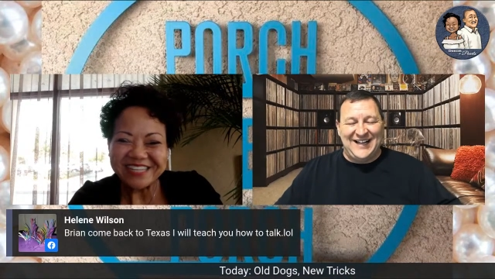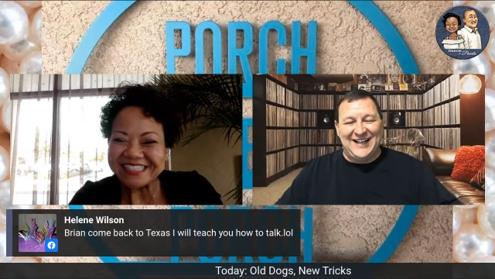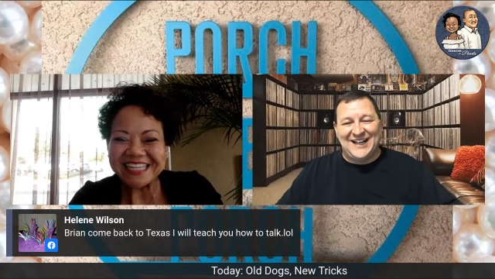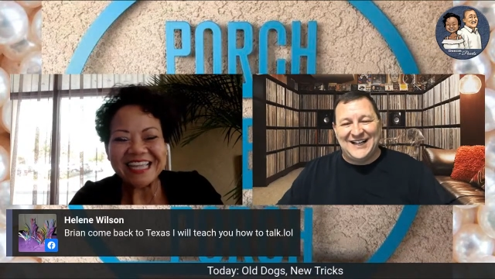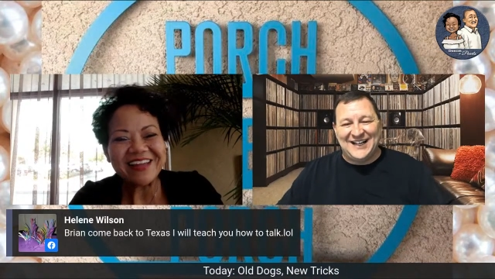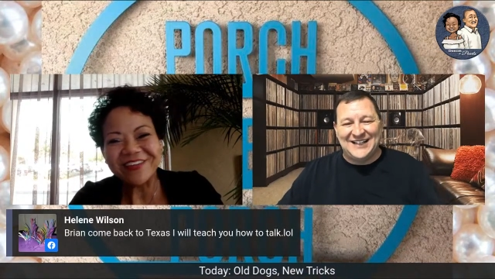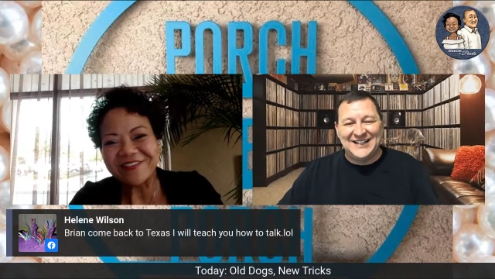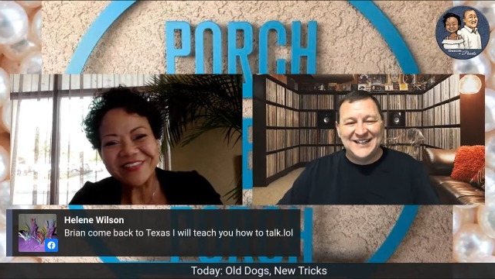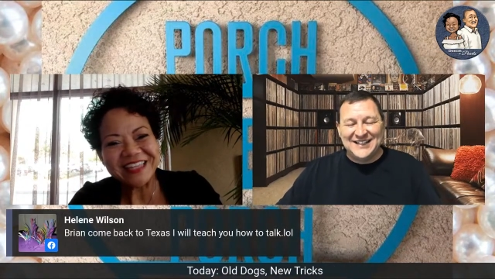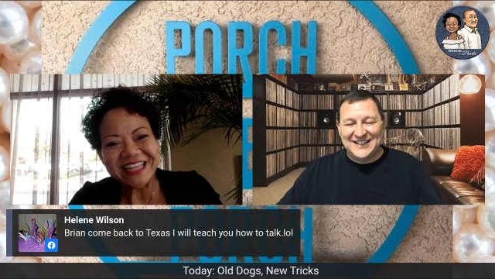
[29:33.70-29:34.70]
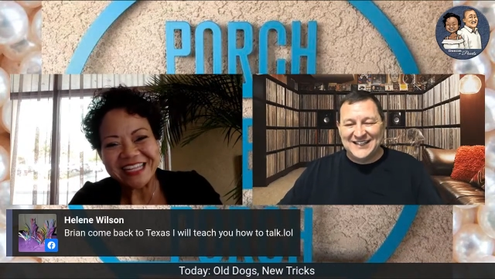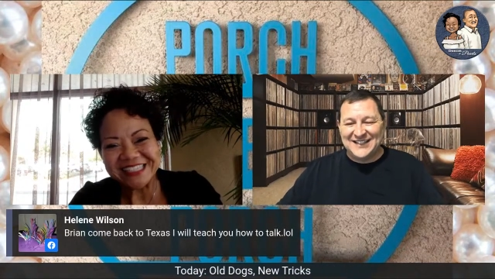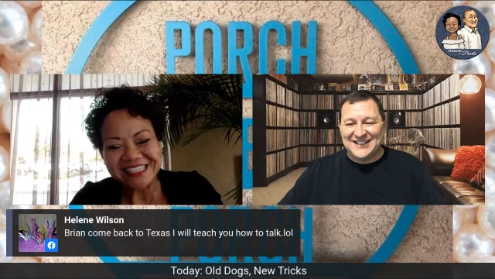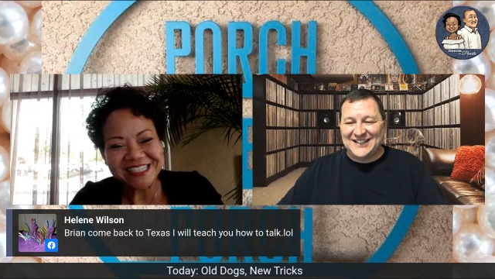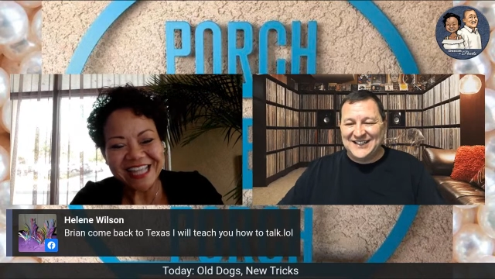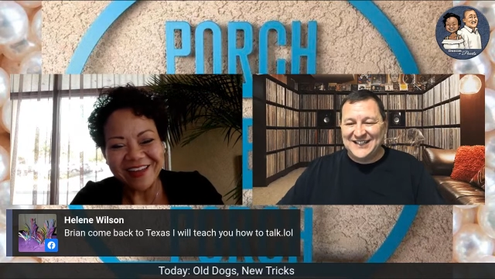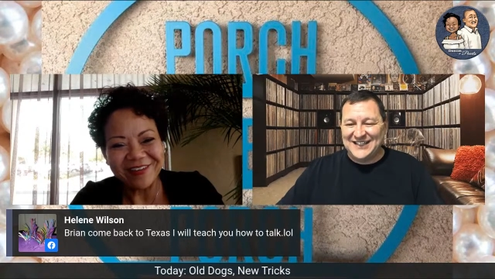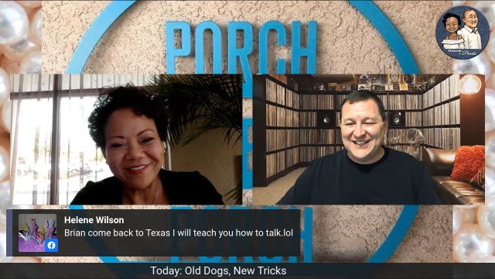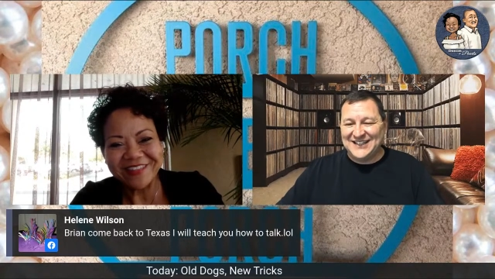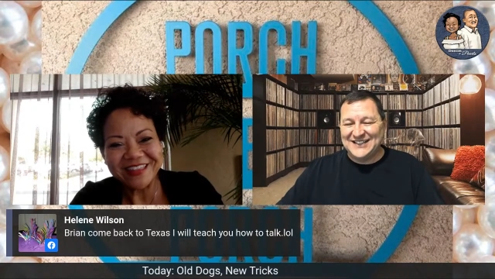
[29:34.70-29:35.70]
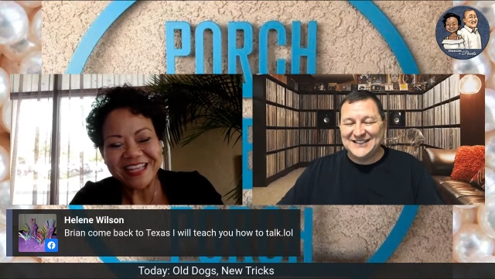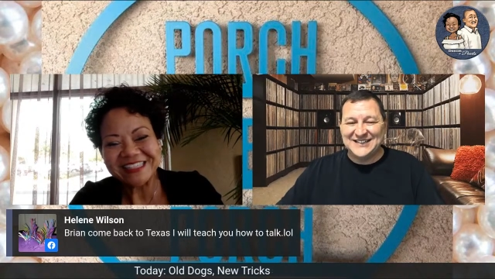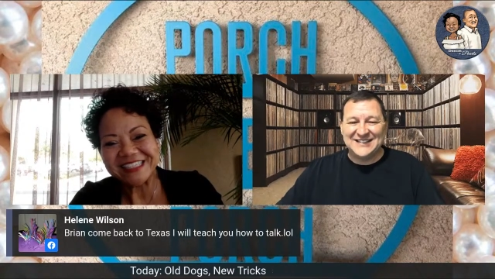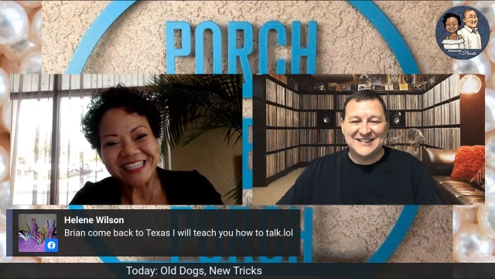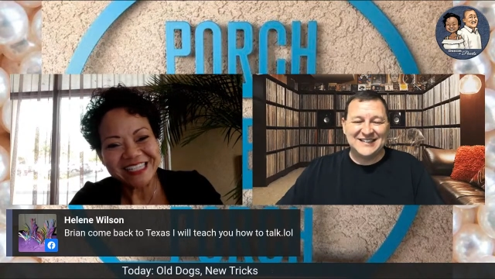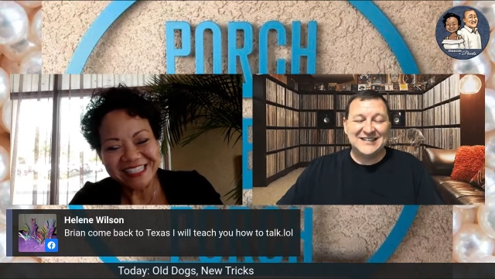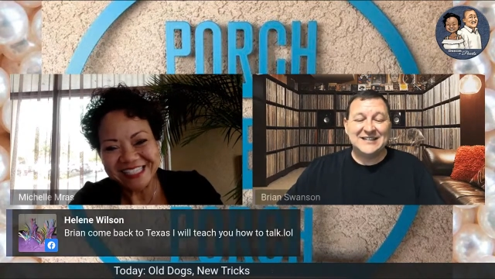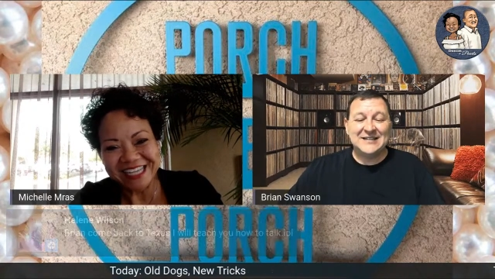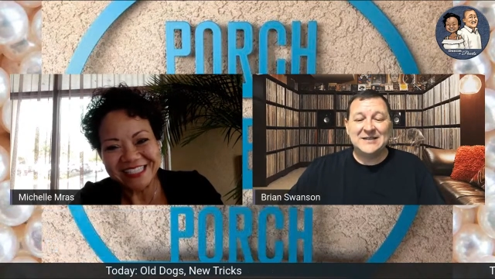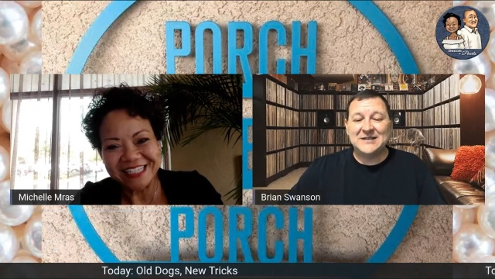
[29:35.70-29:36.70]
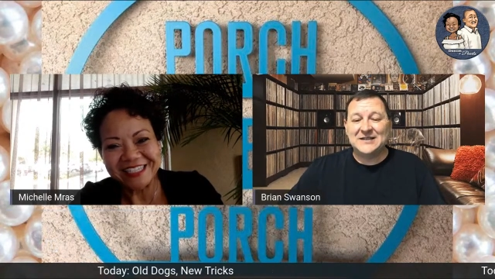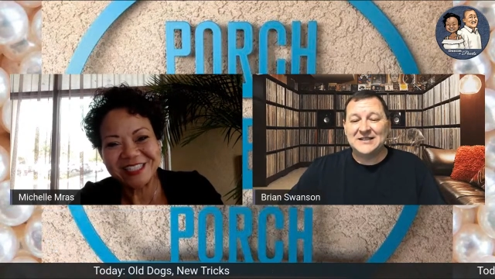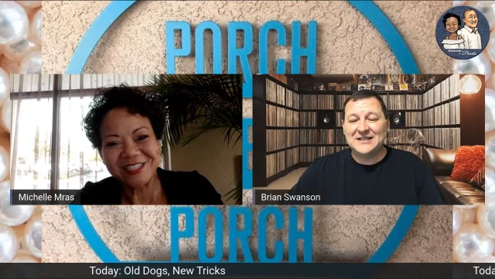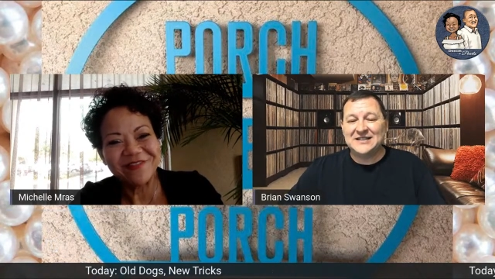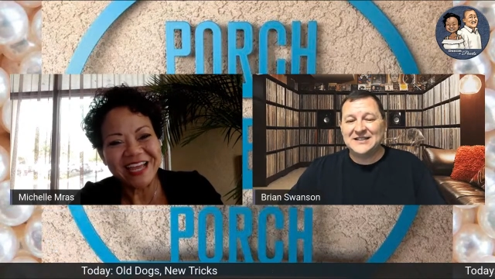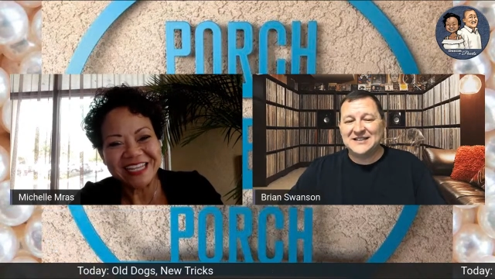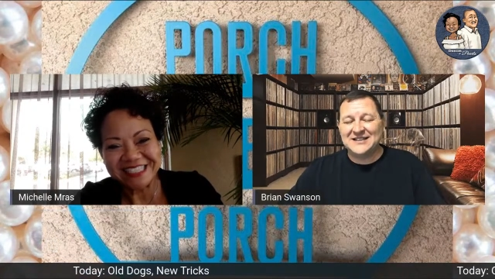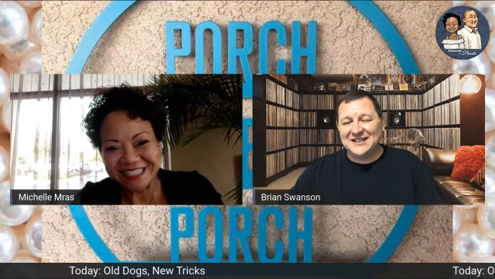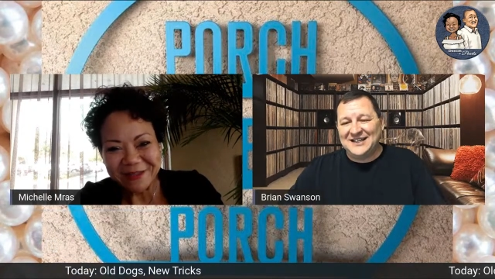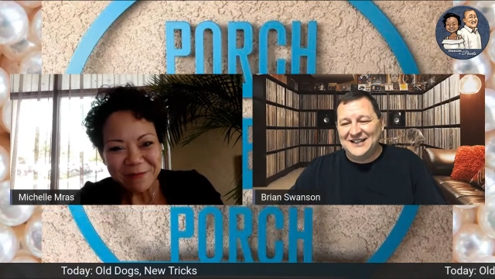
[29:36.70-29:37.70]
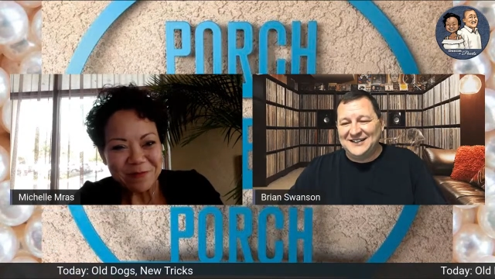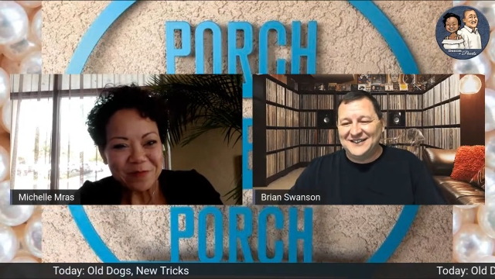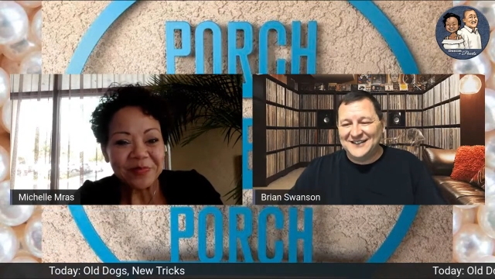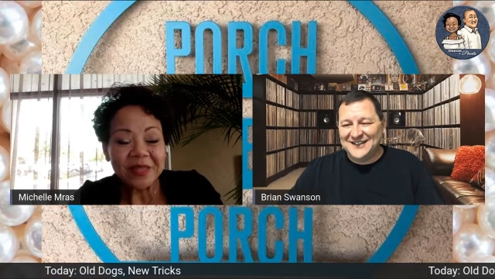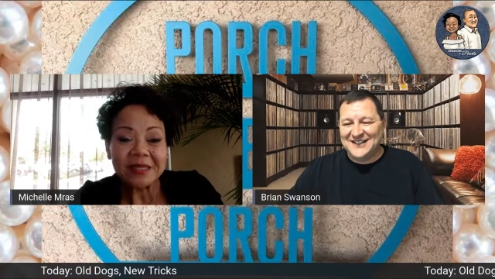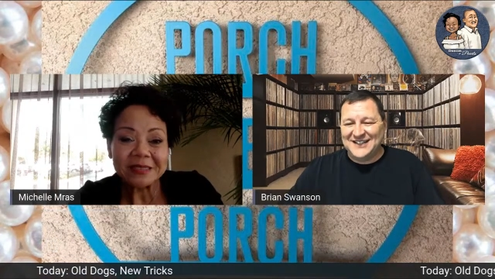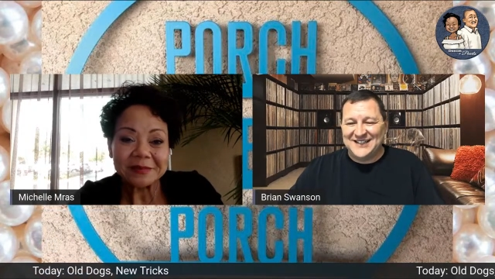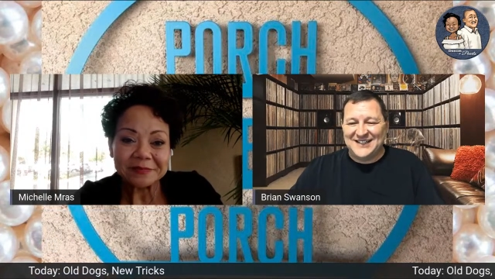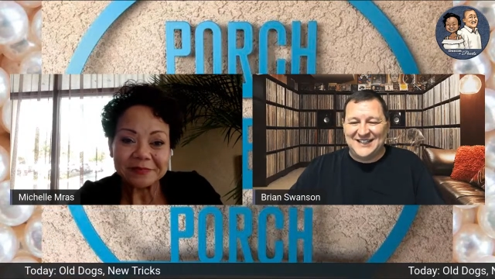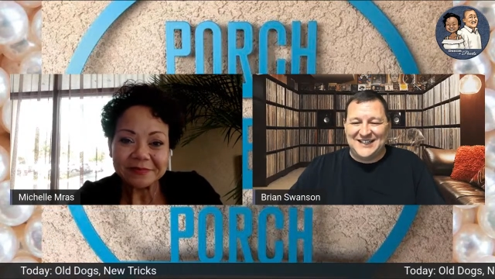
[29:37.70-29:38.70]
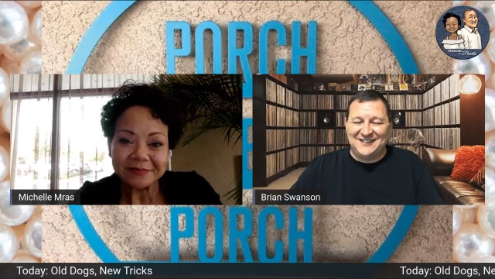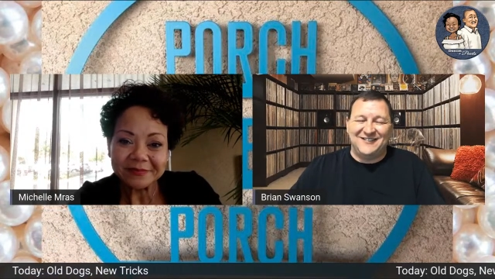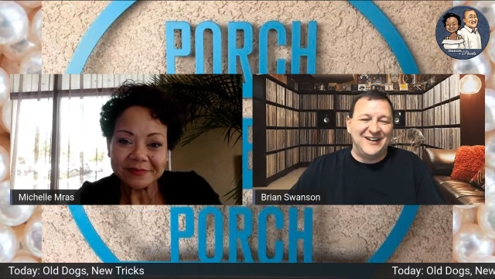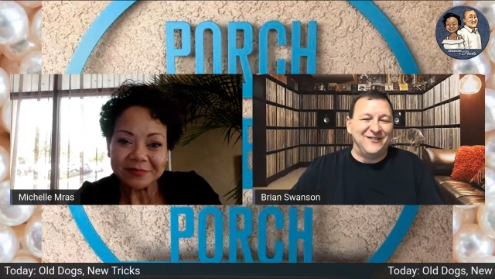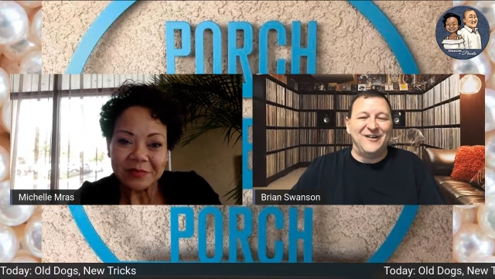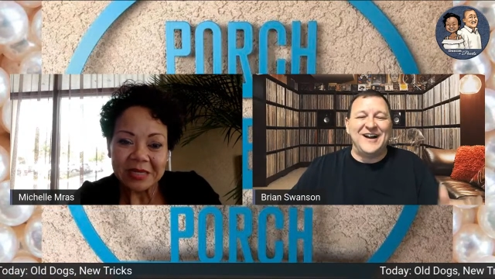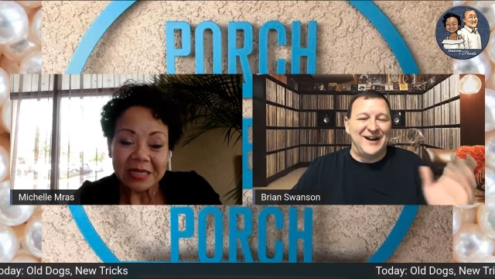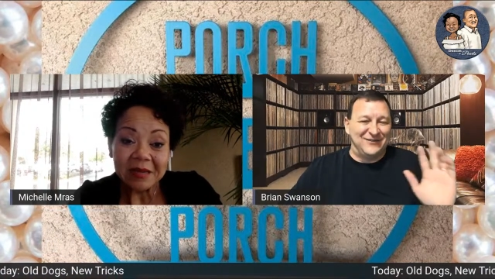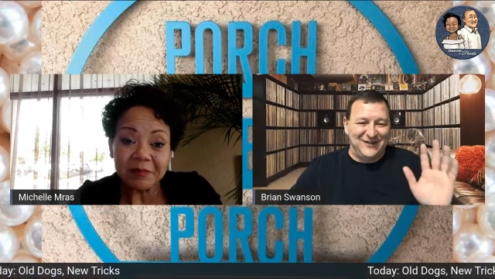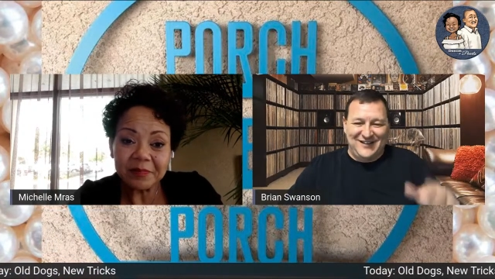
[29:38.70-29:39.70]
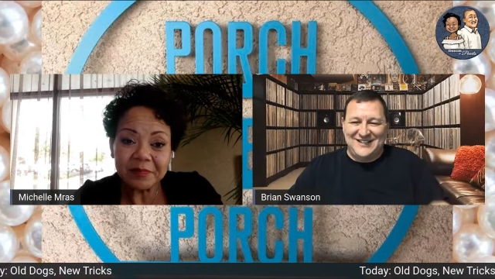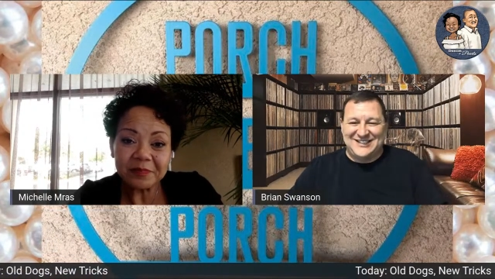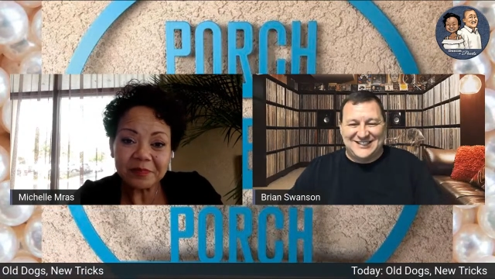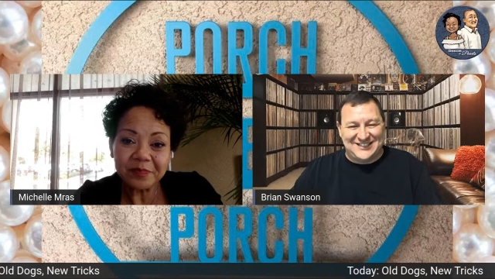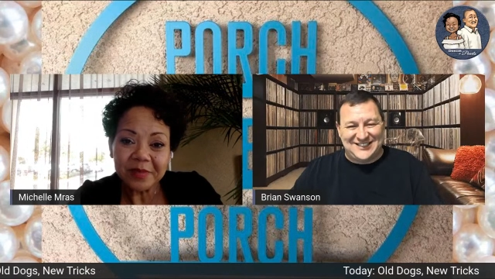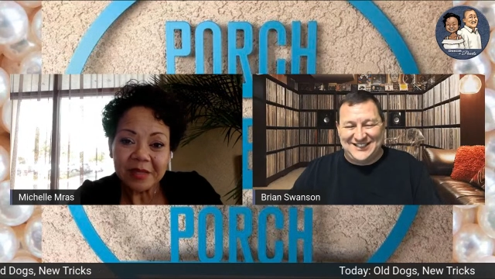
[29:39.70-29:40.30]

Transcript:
Speaker 1: I said, I don't even think that's a. I don't even think that's a Texas accent. It's too fast.
Speaker 2: well, whatever. Just.